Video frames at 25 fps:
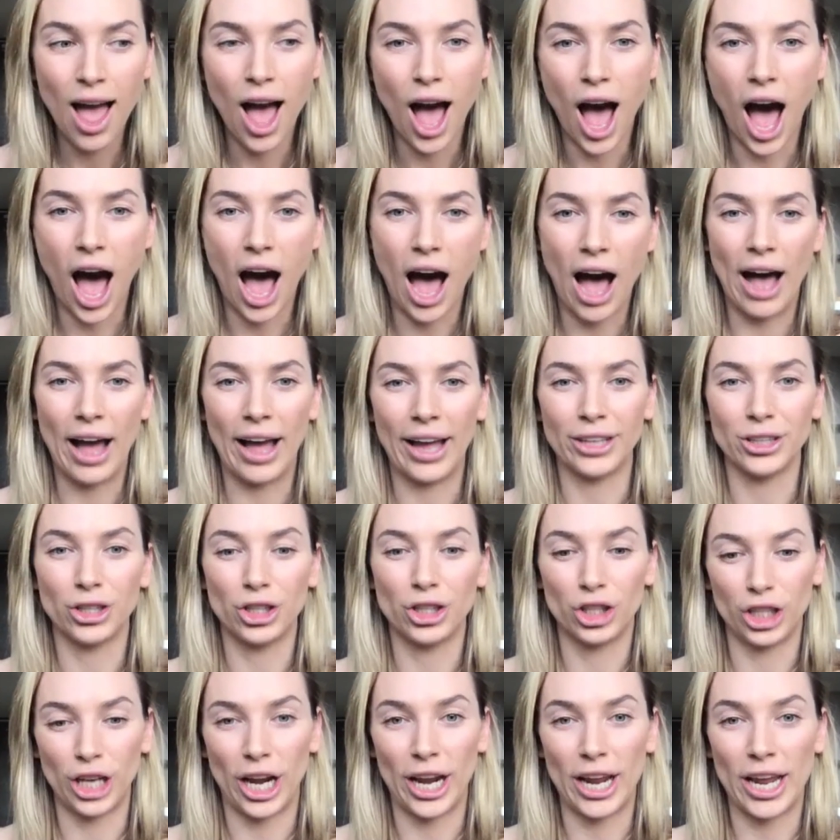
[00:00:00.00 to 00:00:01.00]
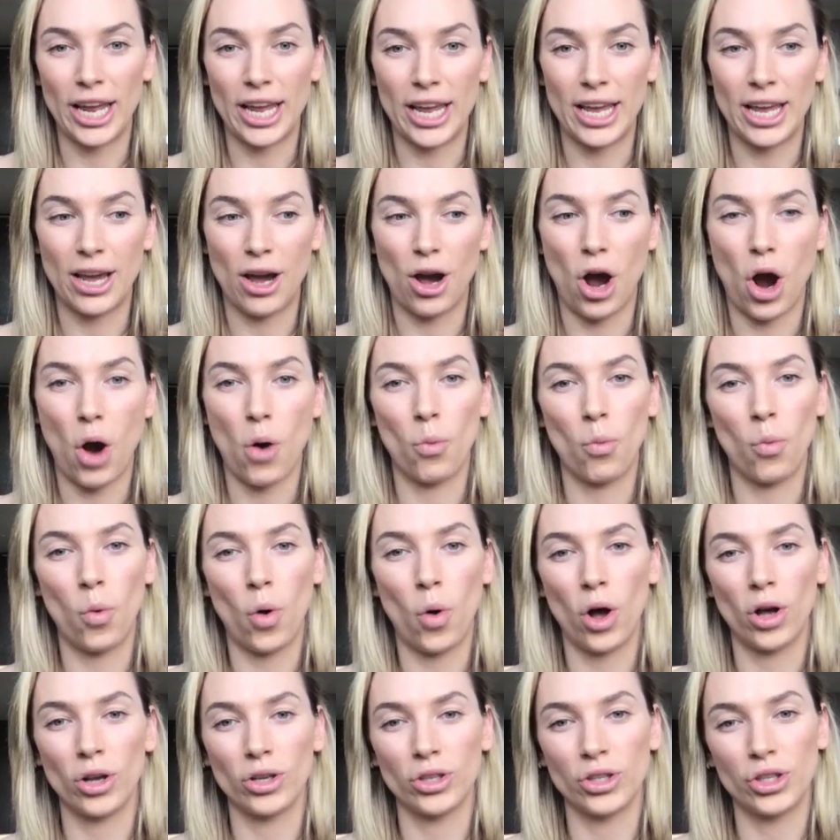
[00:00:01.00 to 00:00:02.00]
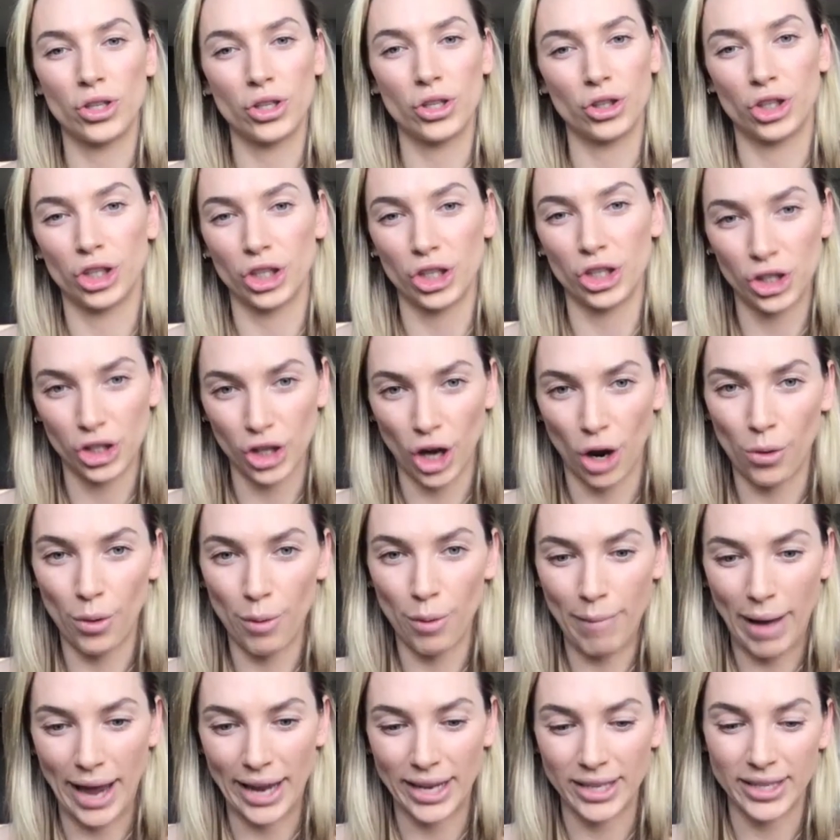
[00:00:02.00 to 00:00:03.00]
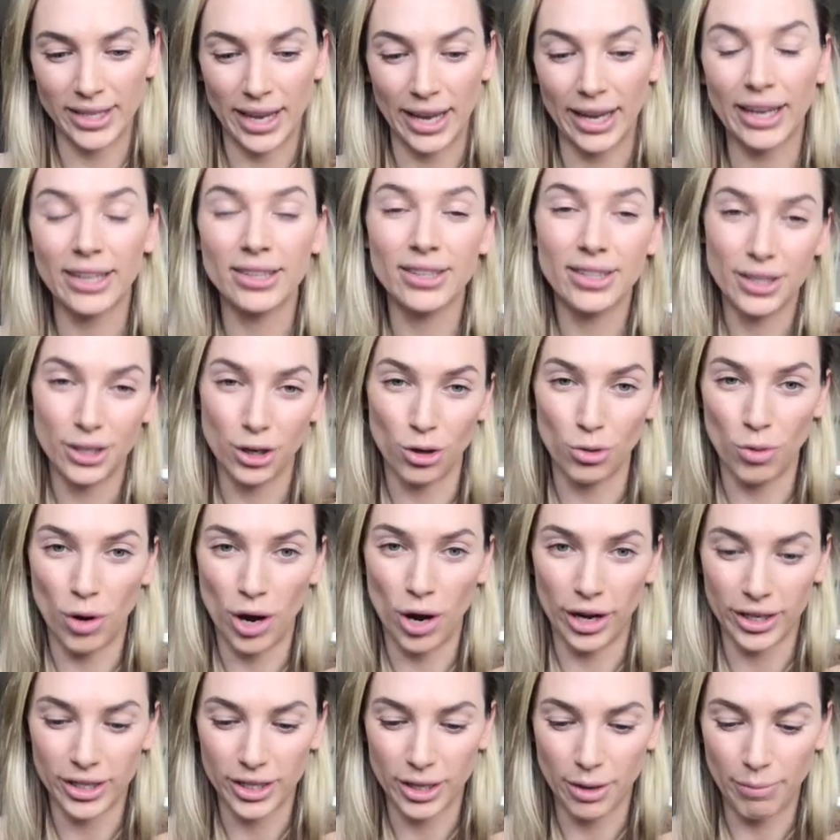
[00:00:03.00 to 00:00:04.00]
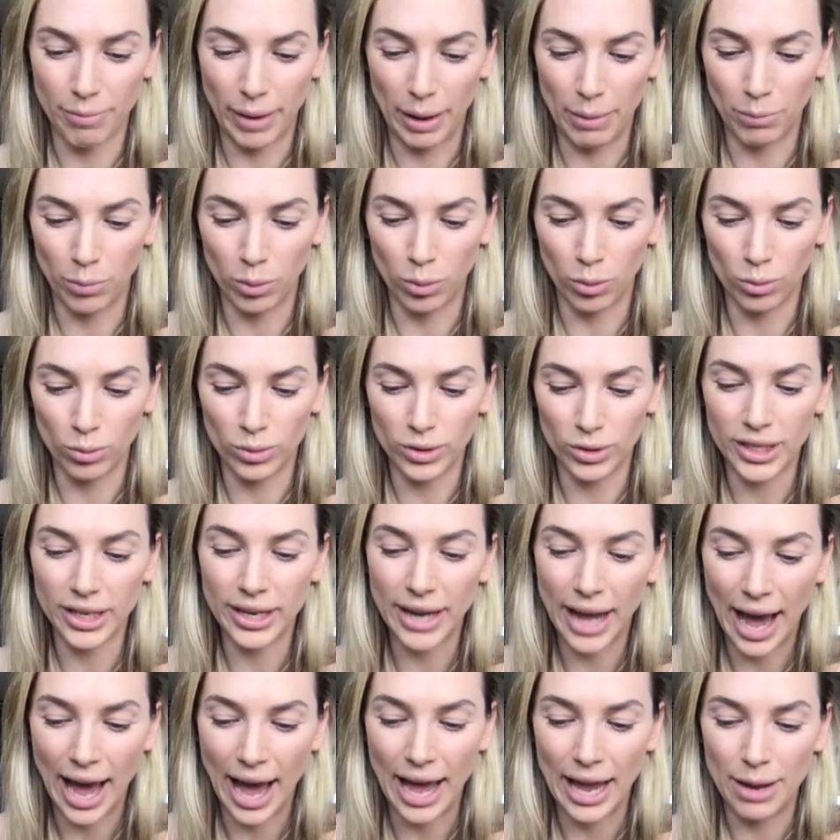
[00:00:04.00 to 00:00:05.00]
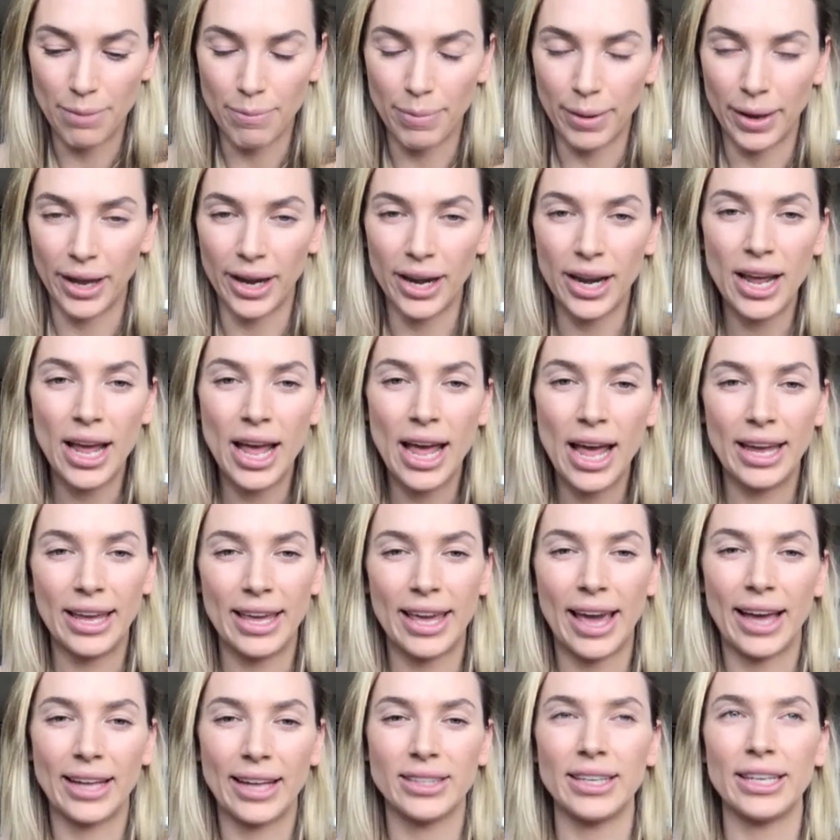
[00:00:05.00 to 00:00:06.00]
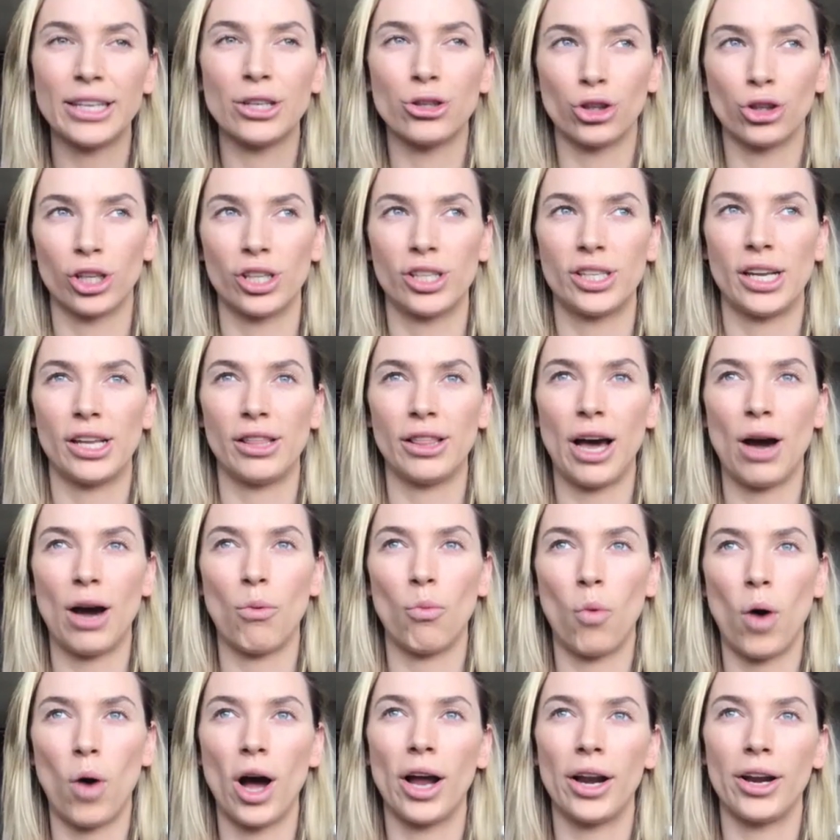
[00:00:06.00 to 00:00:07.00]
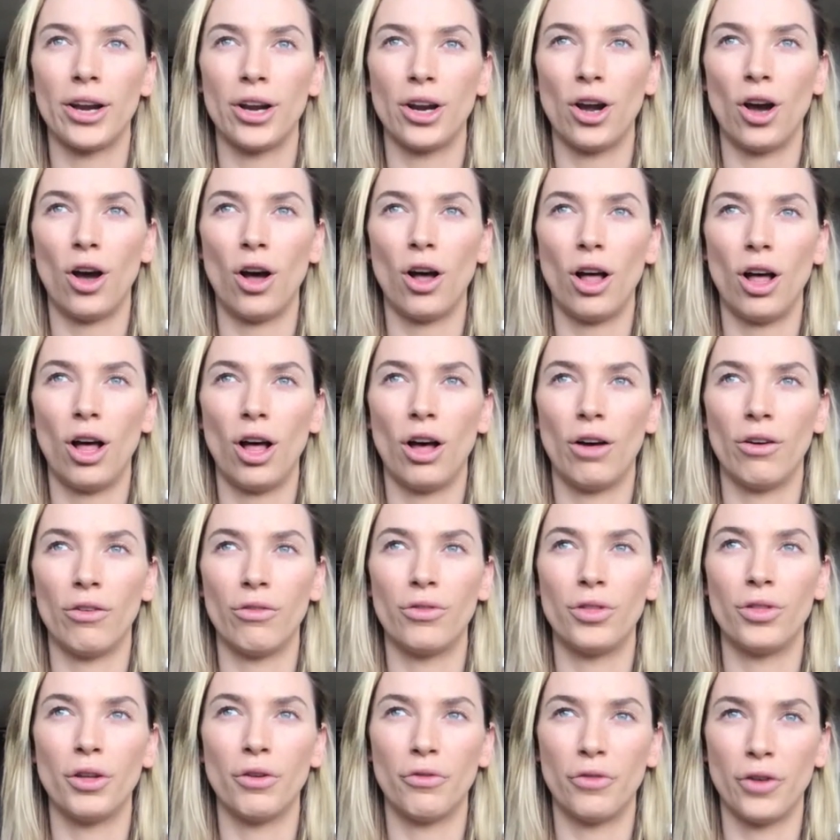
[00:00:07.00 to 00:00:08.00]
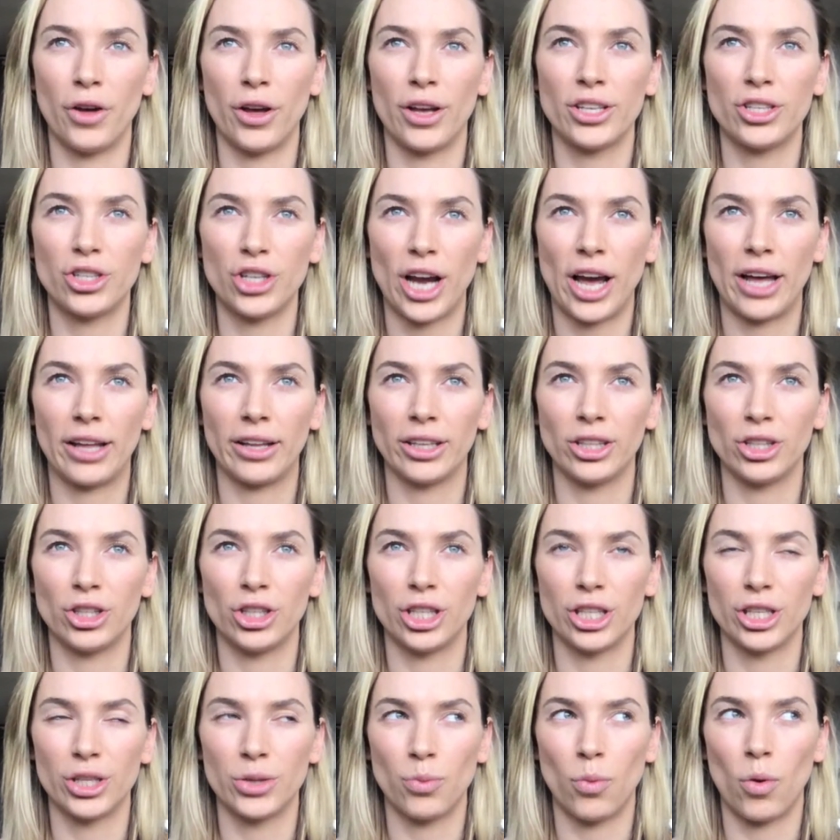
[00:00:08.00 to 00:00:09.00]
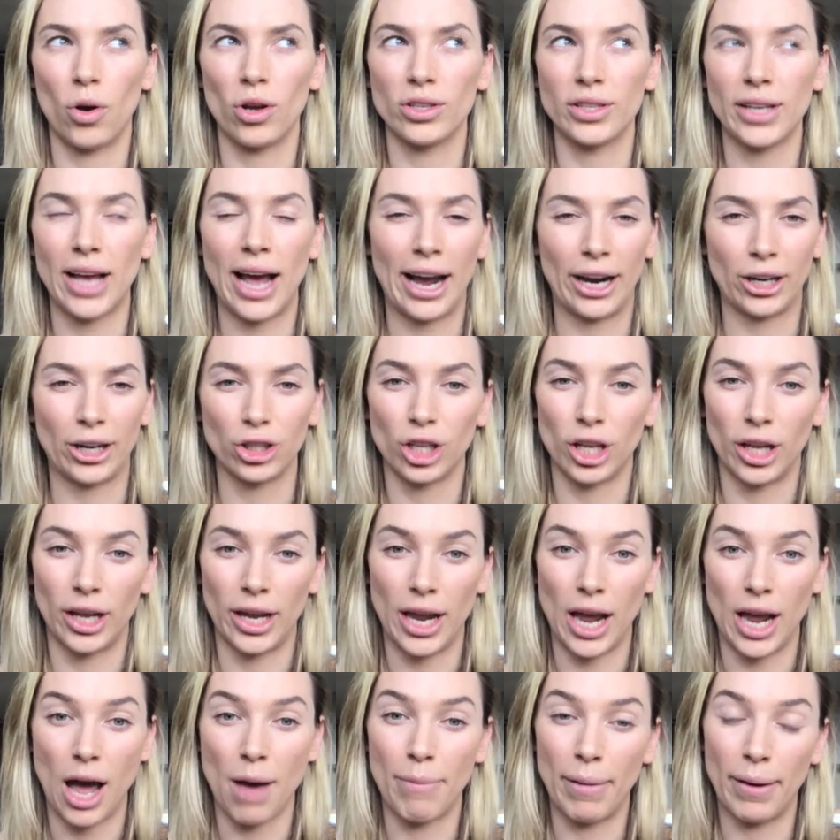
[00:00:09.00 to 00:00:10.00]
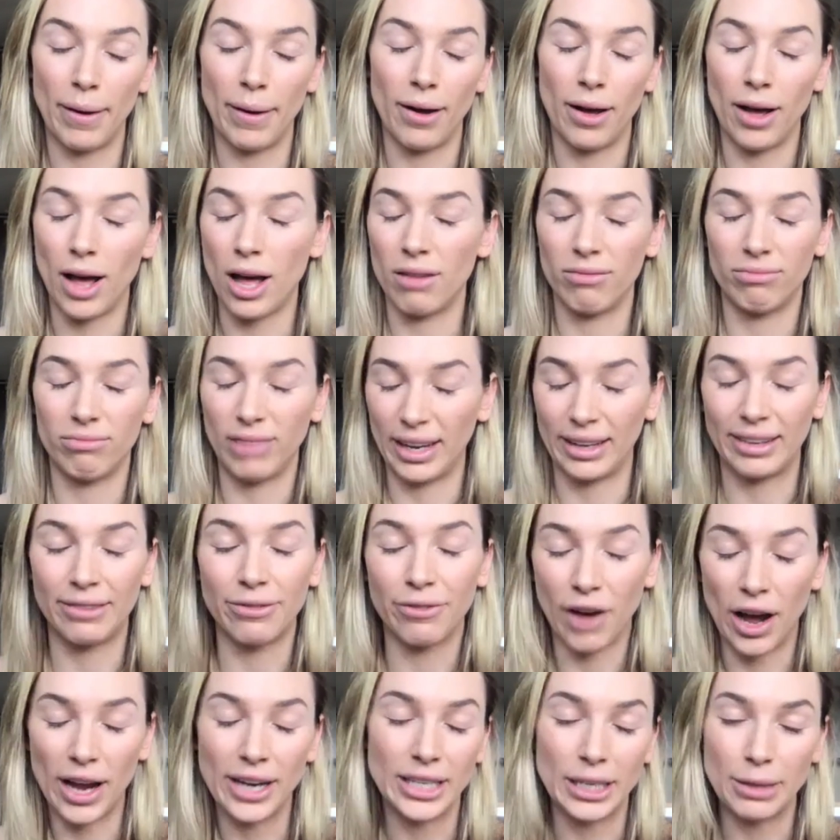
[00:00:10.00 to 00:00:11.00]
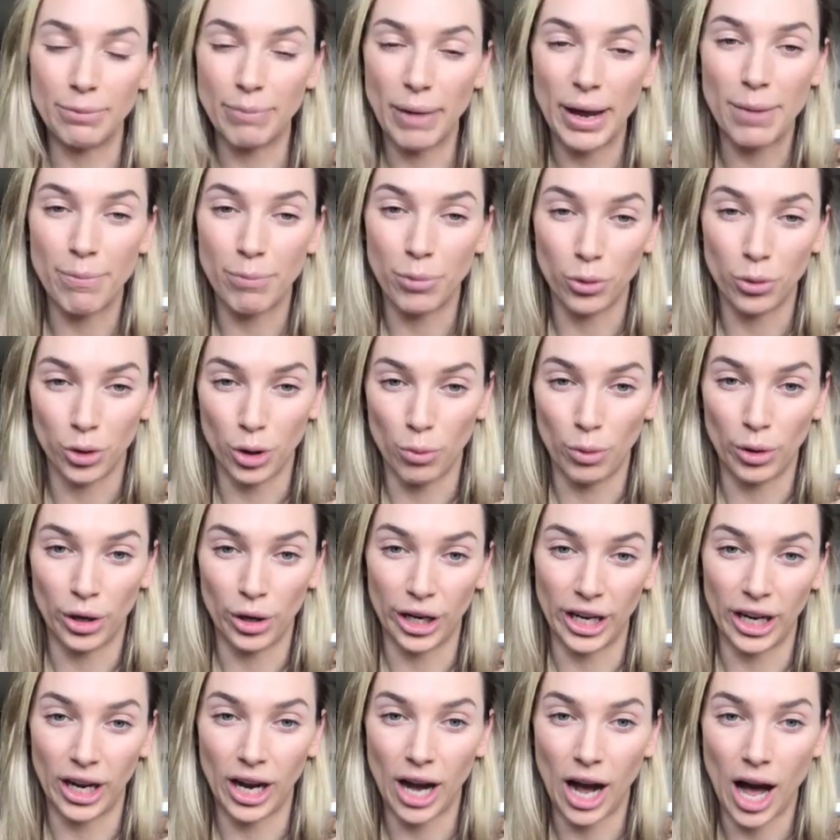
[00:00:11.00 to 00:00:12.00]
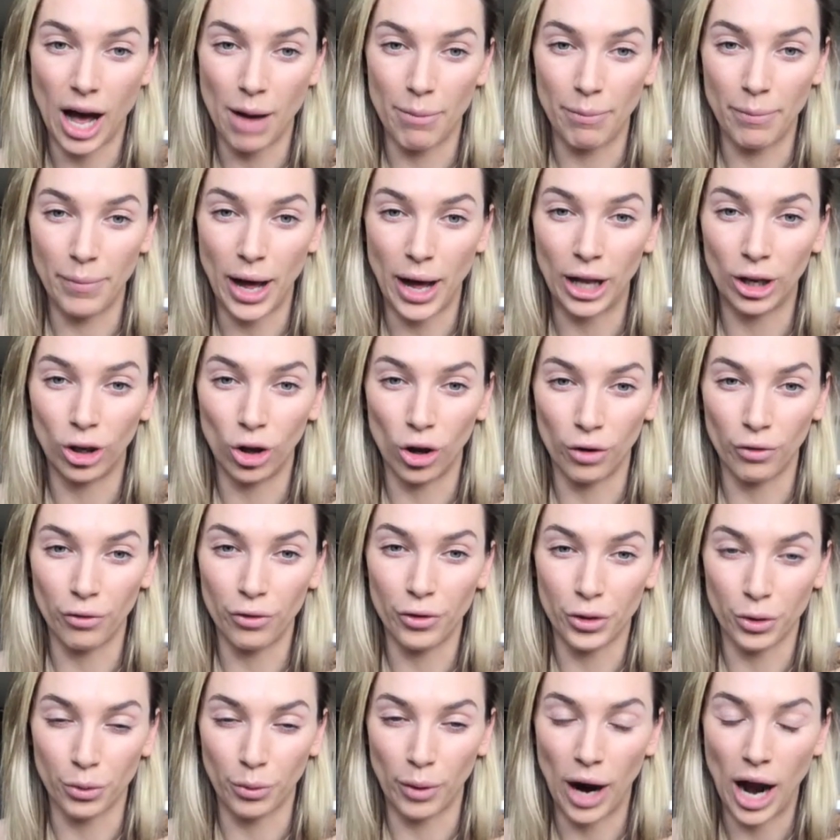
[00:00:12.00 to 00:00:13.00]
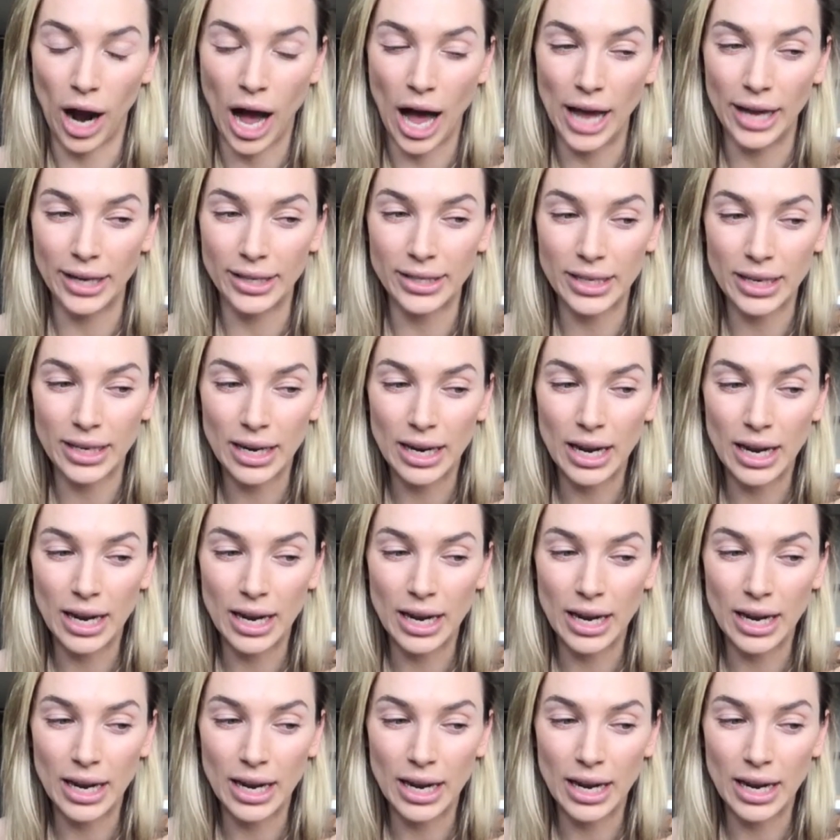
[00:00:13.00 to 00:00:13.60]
Uh, and she was just so amazing and still works at Bumble today. But, yeah, it's interesting that one of the first challenges was actually about, like, finding people that were going to come along for the ride.